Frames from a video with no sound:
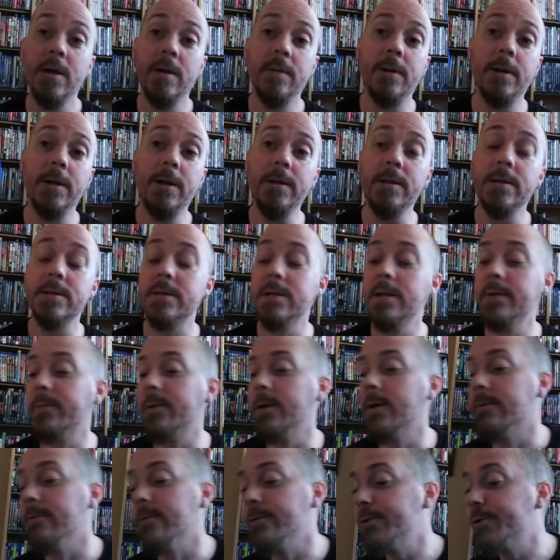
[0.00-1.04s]
But I got the
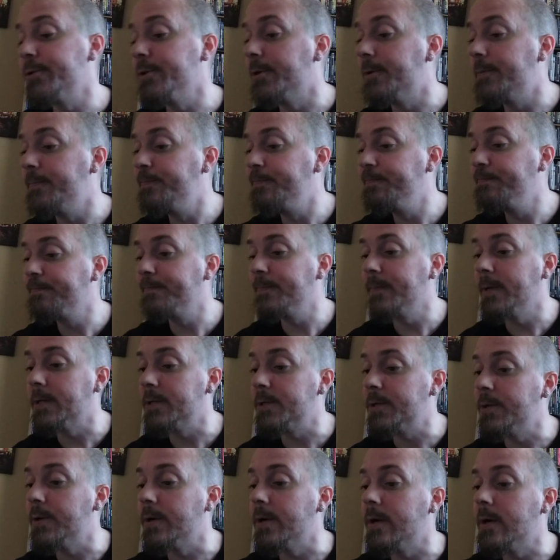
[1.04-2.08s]
slipcover, so that's
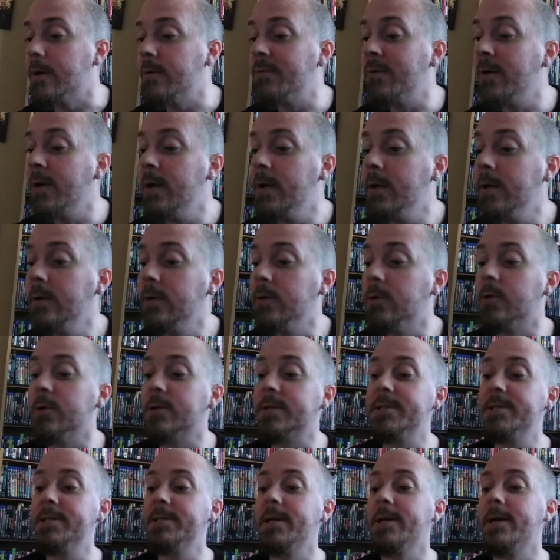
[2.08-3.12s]
good enough.
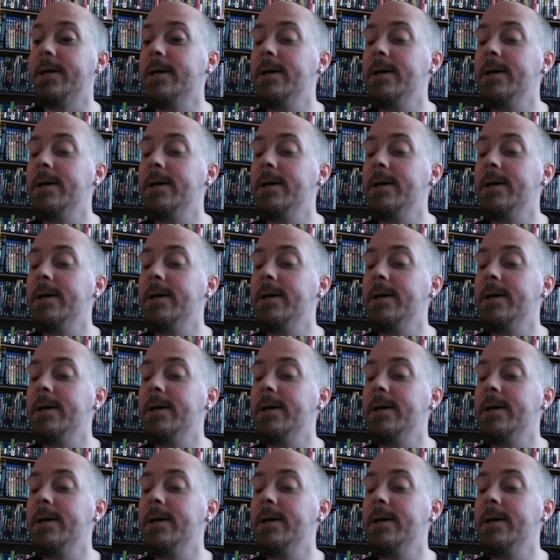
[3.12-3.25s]
Looks